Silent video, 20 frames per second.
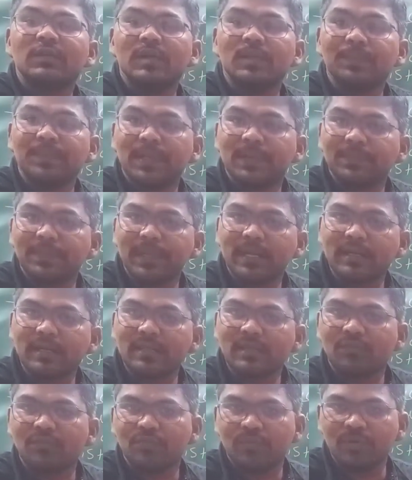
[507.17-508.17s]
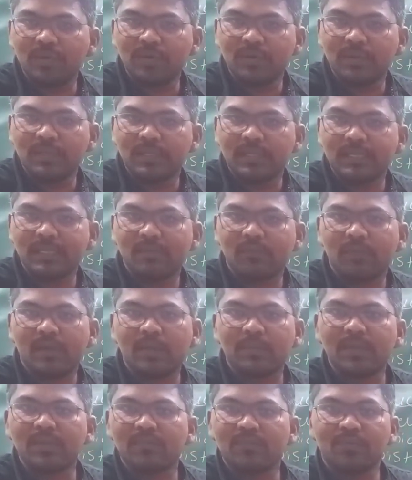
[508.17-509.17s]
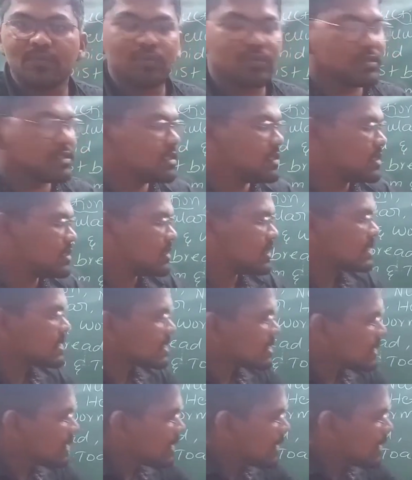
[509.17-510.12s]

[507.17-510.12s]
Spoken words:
prepare the food in the form of photosynthesis